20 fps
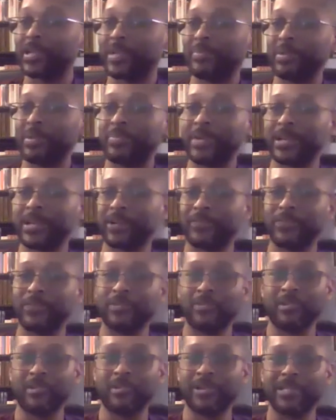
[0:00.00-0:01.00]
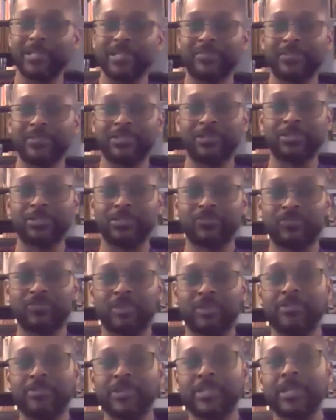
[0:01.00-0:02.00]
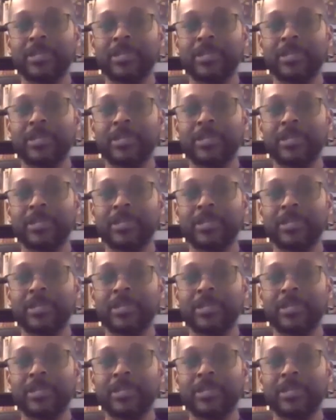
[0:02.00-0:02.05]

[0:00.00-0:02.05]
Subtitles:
Let me beg a few more minutes of indulgence from you and